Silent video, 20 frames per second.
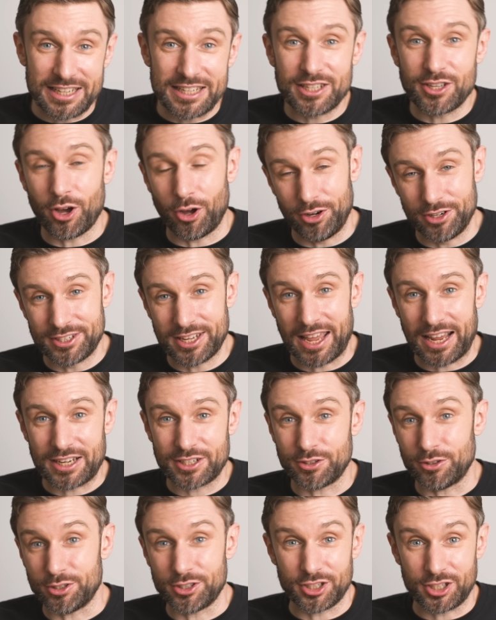
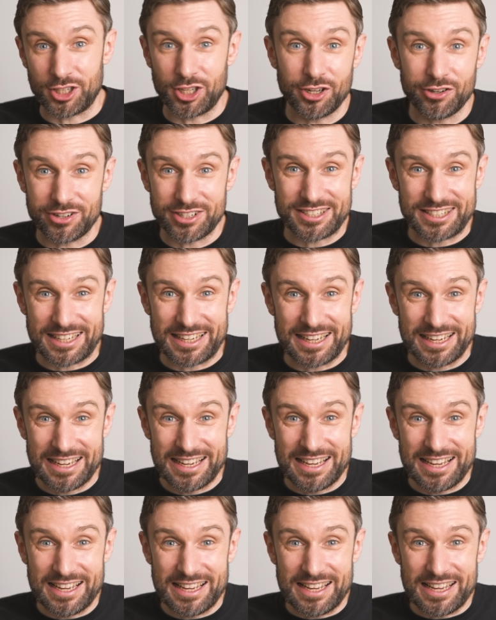context, or security,
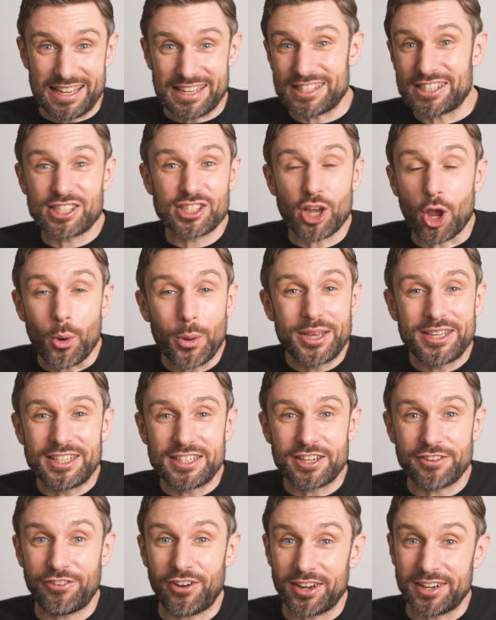it's so easy
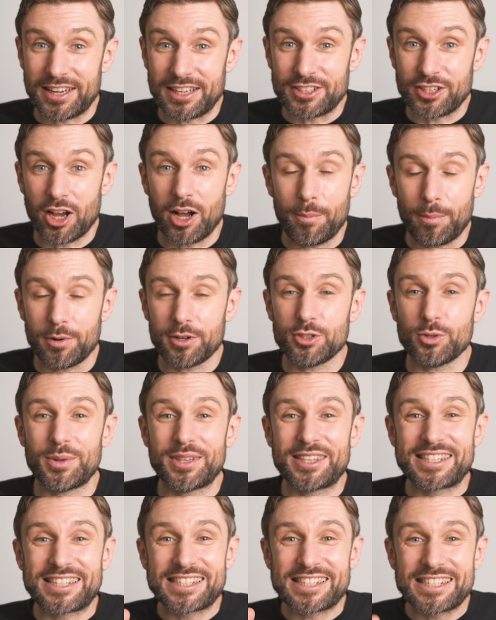to find examples with
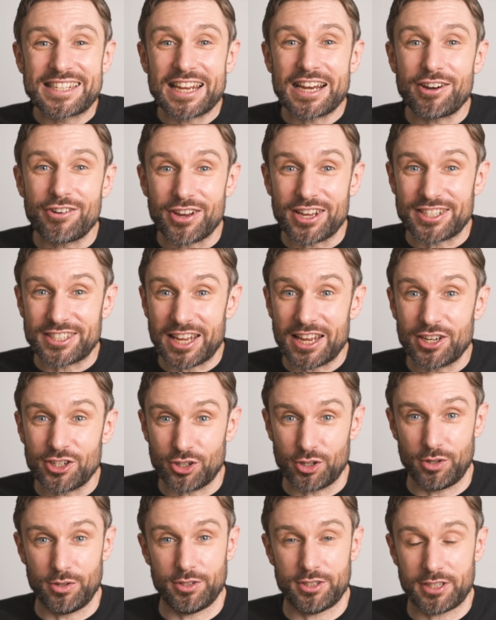serious
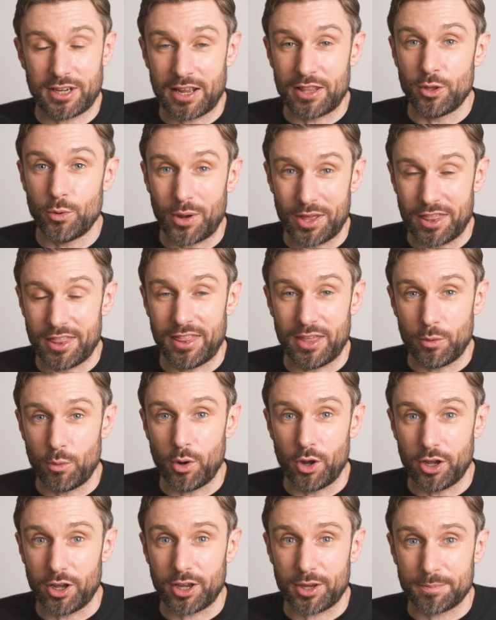issues in the way that they
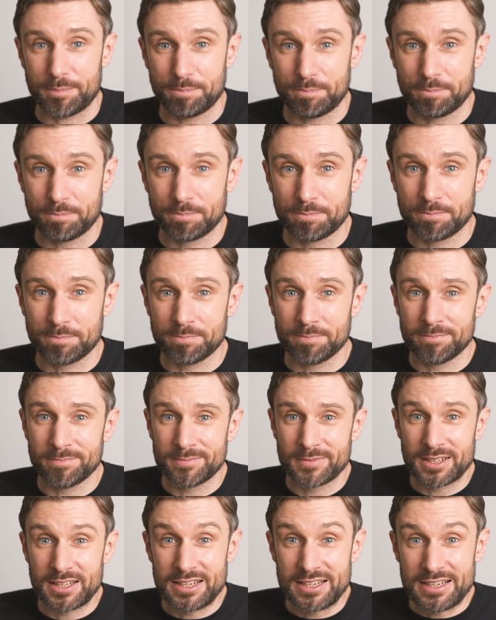work.
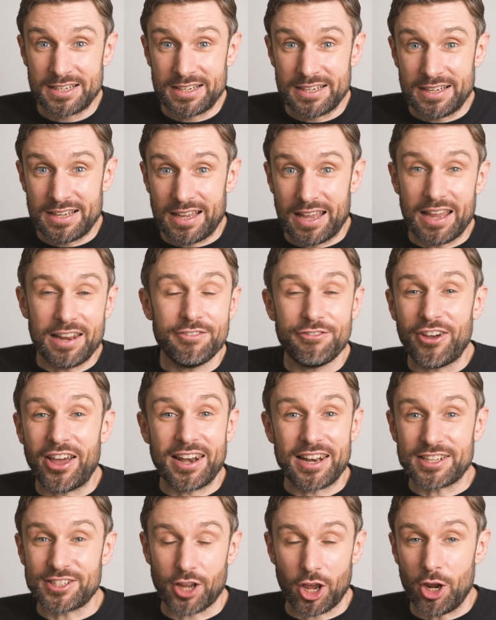In
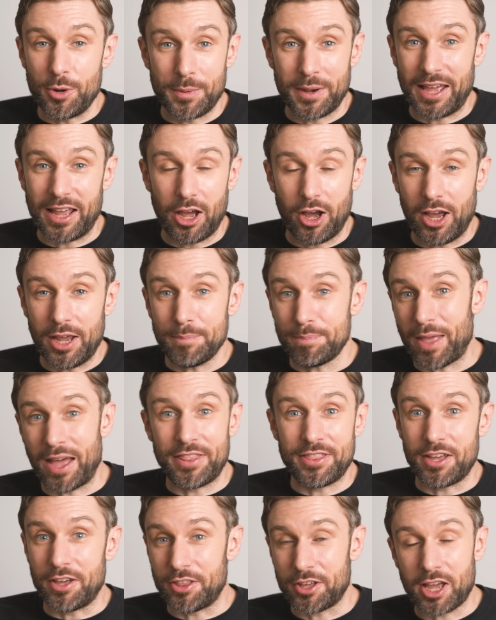fairness to OpenAI and
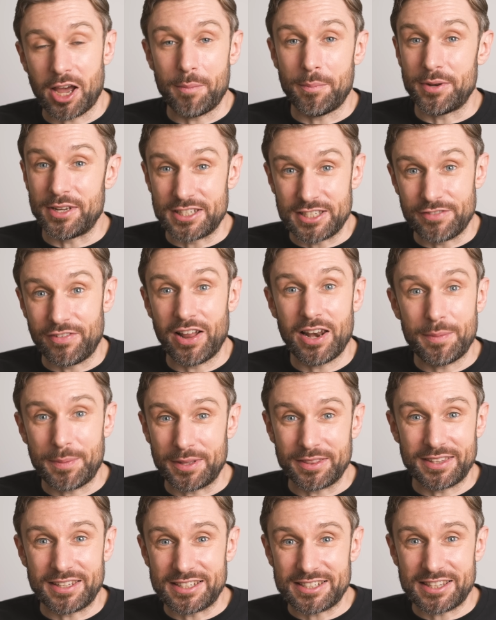the other companies developing
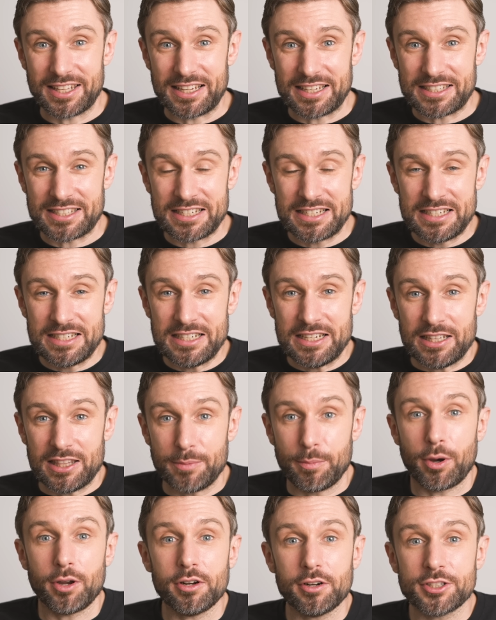these things, the
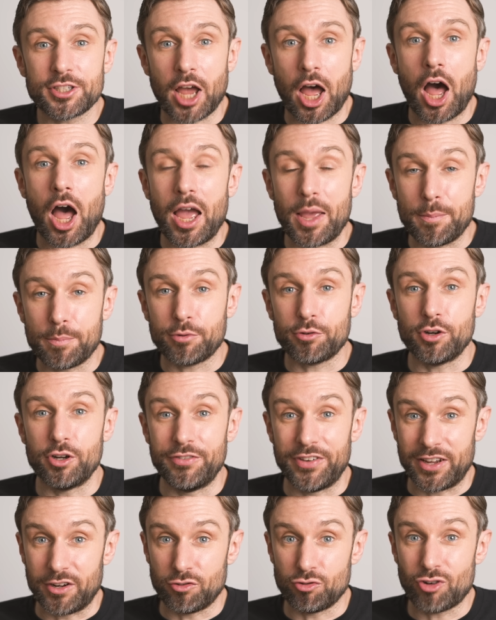models are
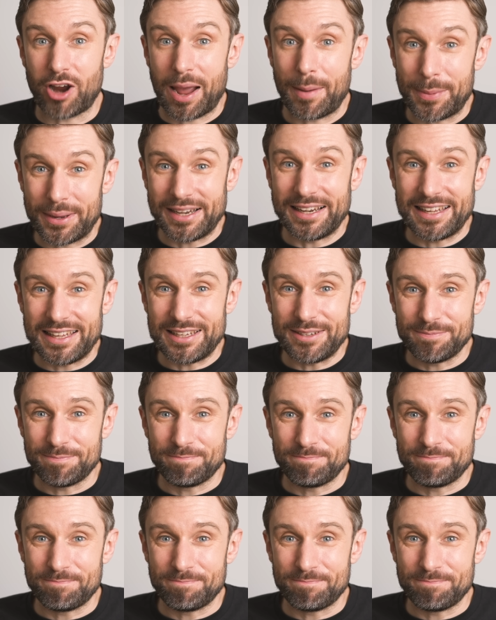improving rapidly.